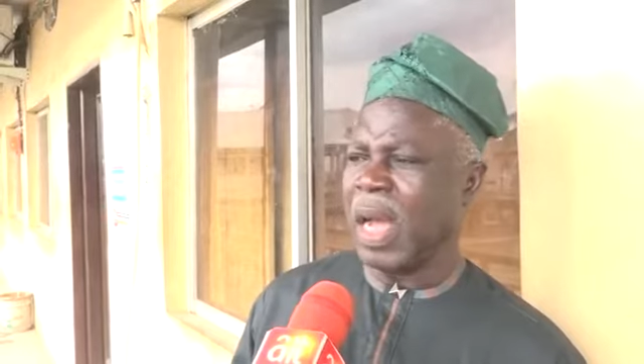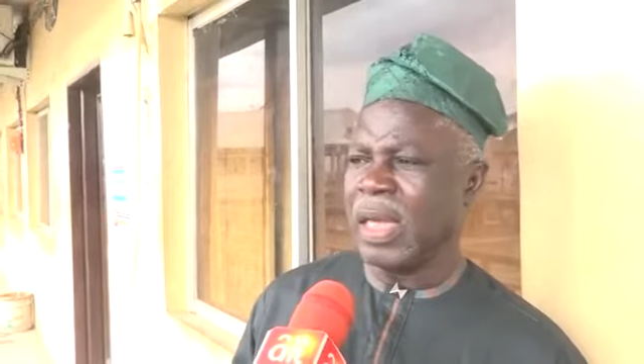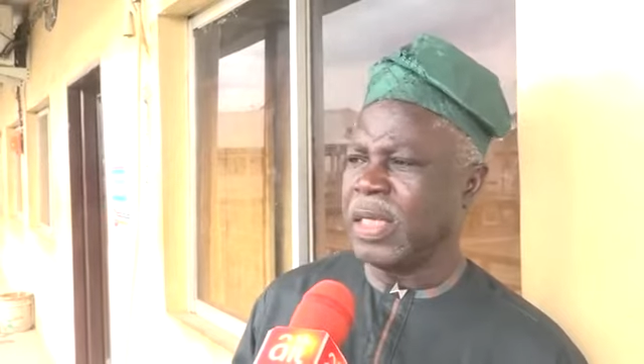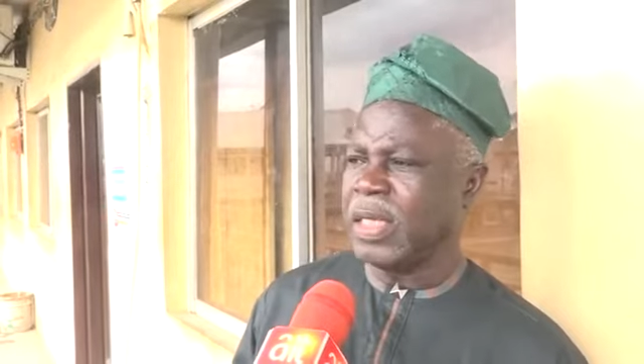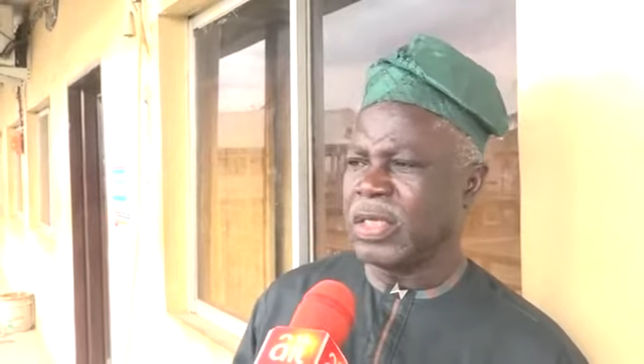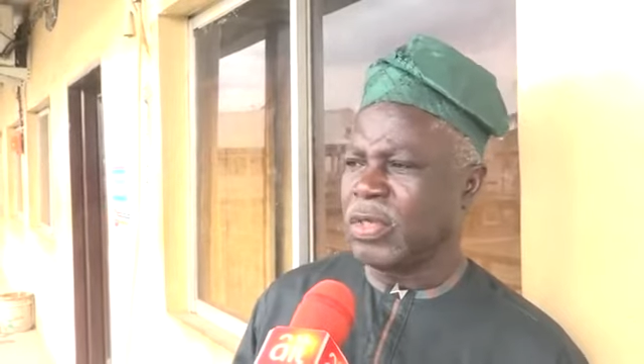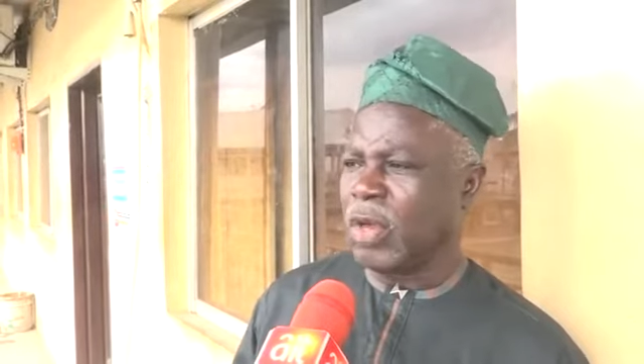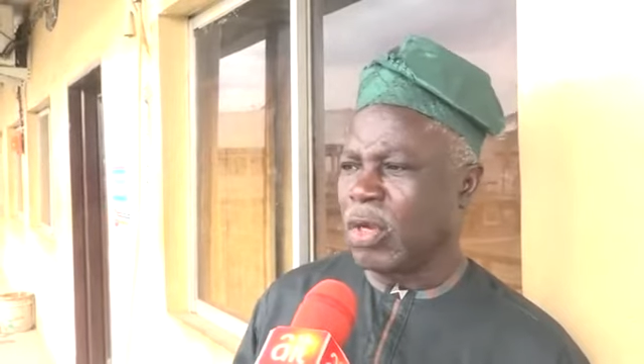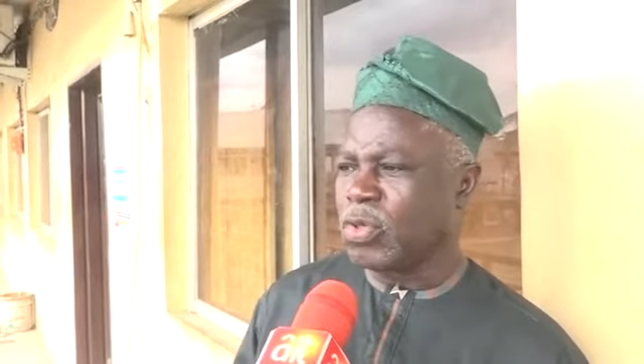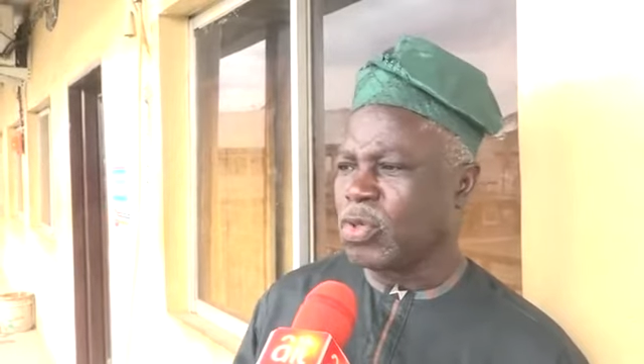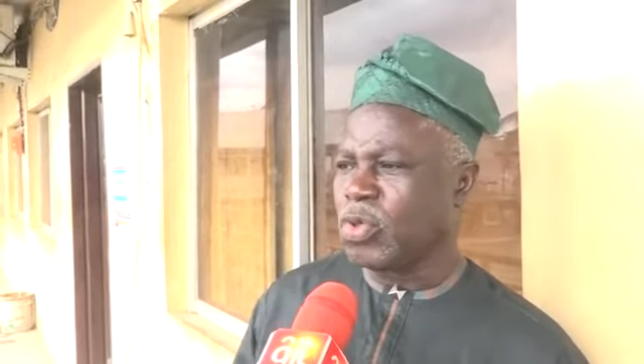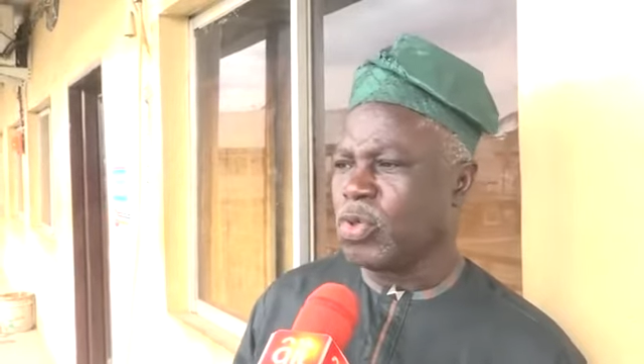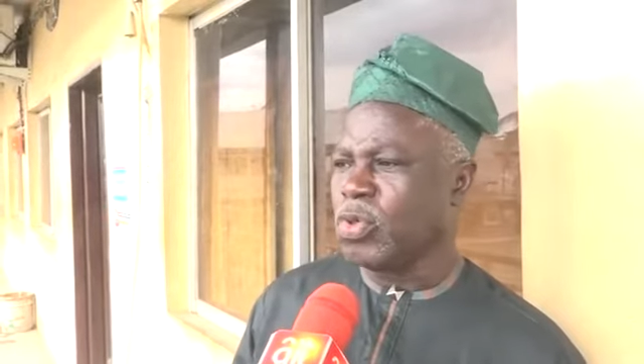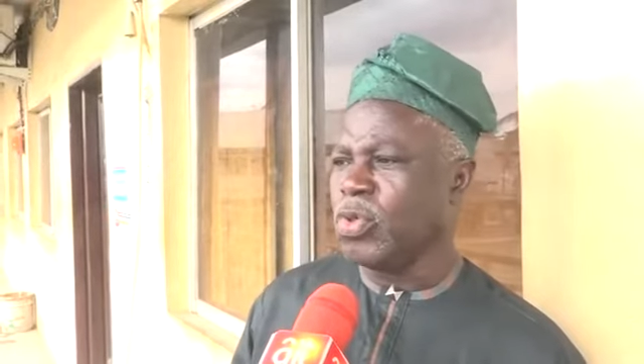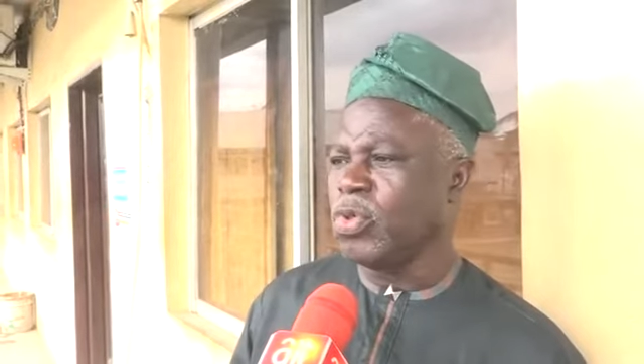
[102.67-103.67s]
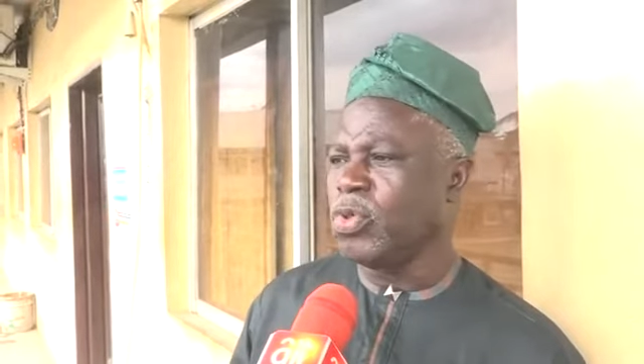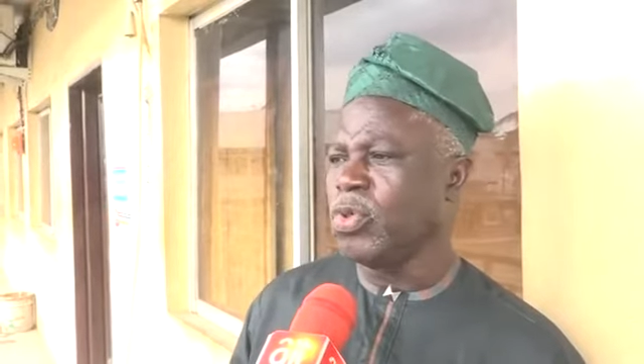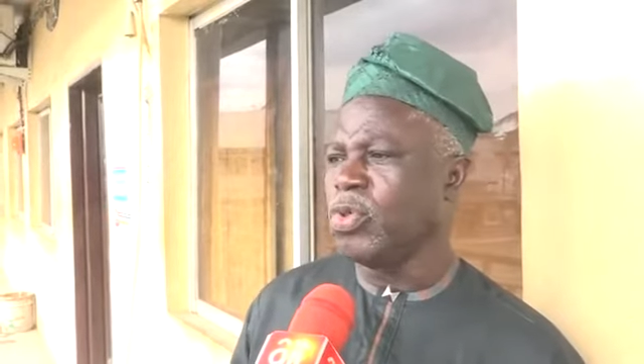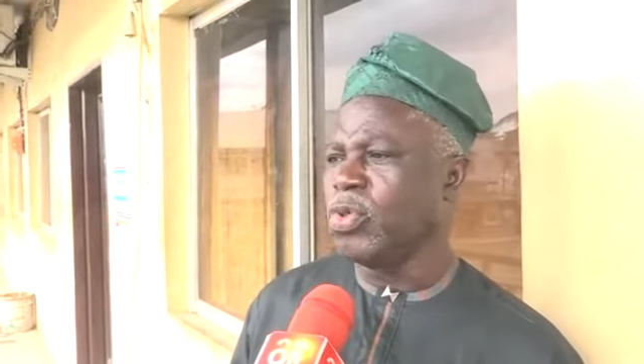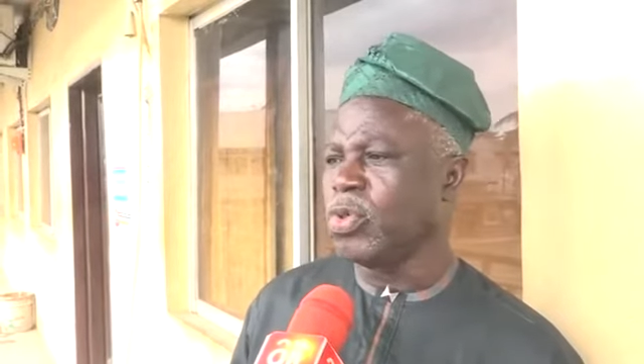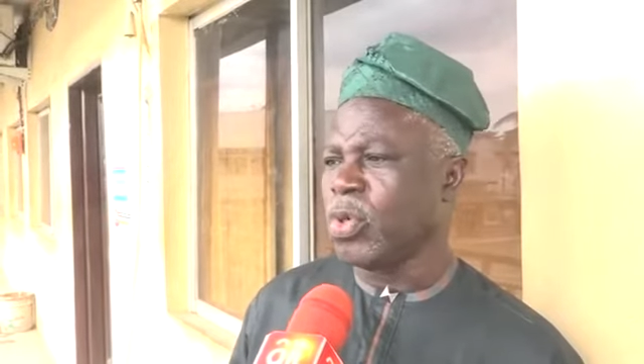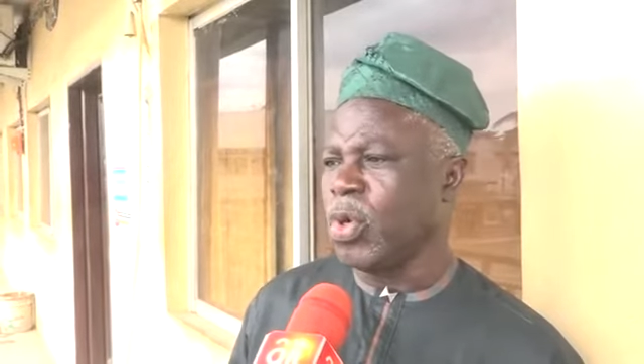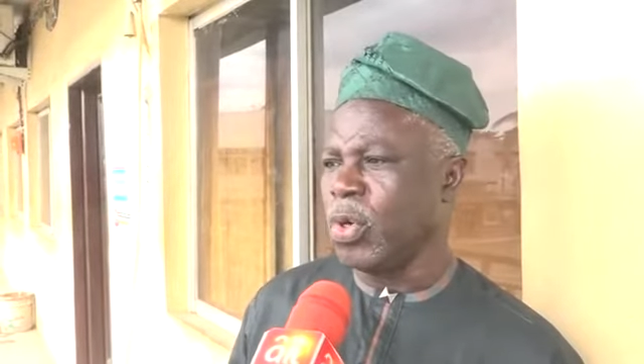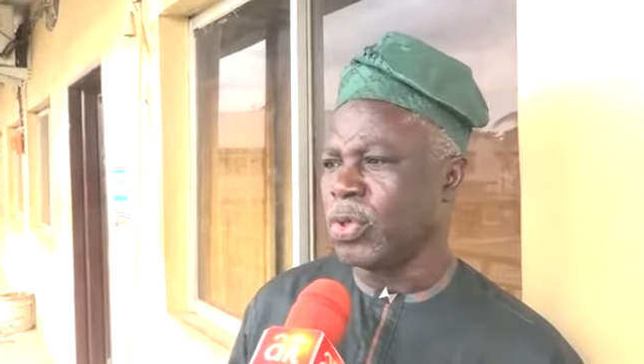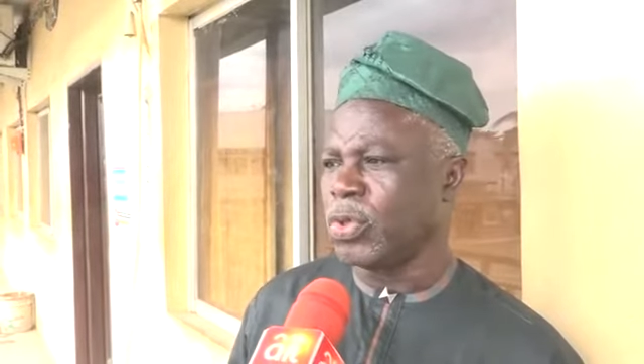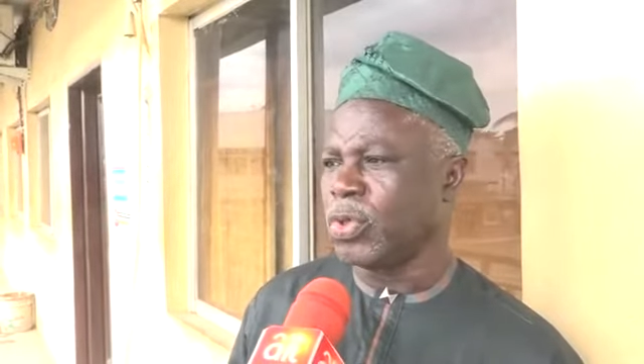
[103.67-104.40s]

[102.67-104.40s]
is not too good.